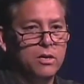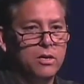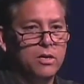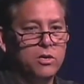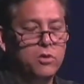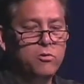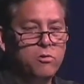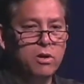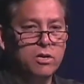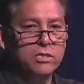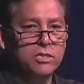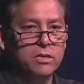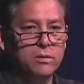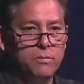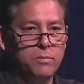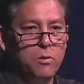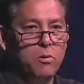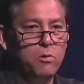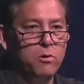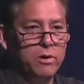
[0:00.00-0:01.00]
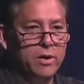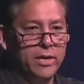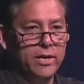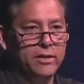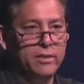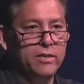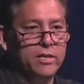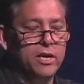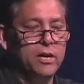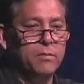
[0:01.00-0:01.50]
you are supporting
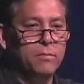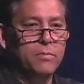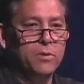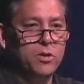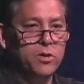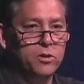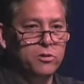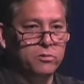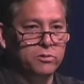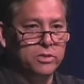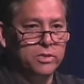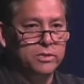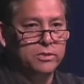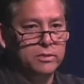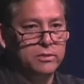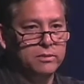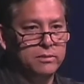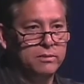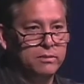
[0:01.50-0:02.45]
the abuse